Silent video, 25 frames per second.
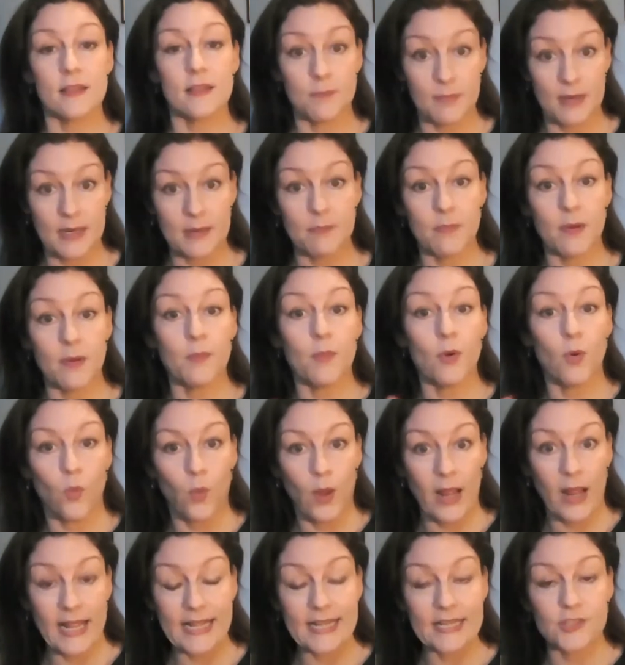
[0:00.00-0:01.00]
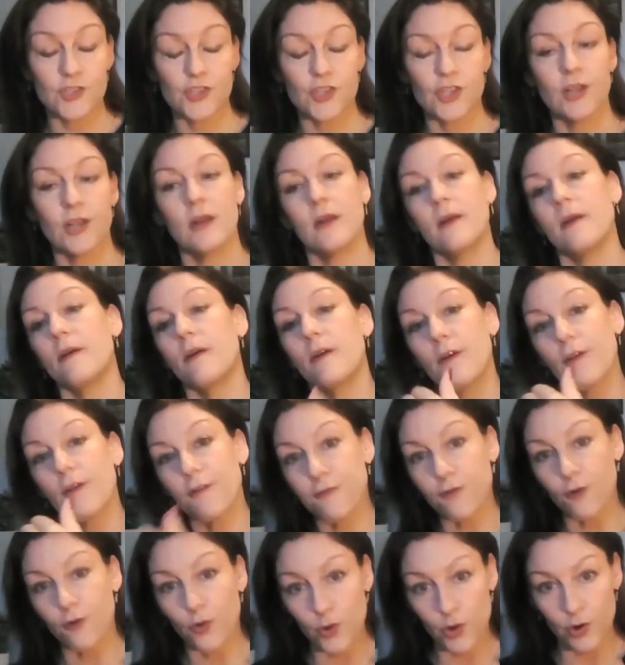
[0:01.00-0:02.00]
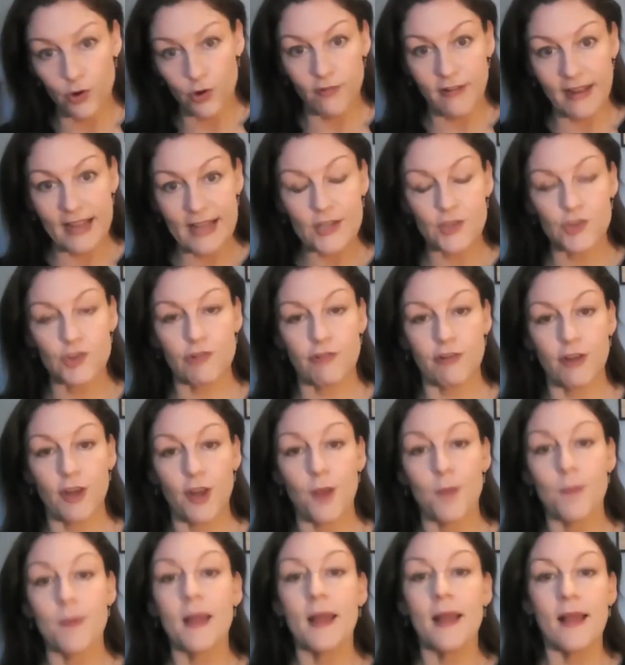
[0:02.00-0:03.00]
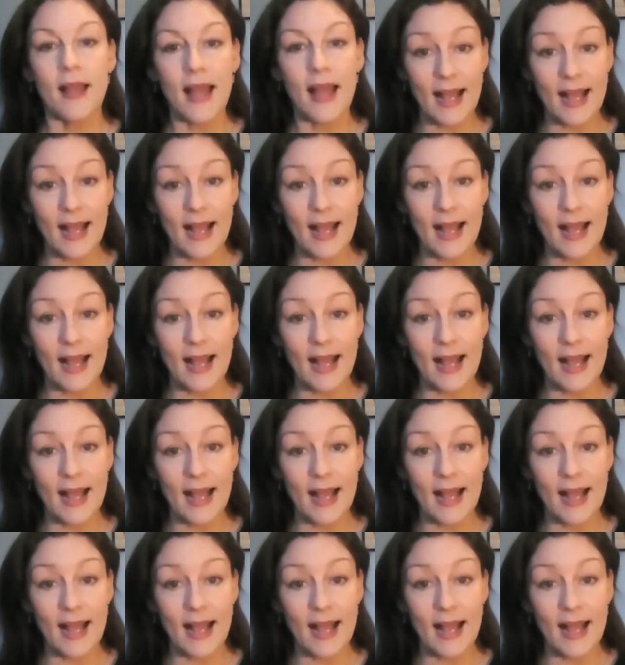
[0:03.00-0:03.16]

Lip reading: the minimum wage for your age group,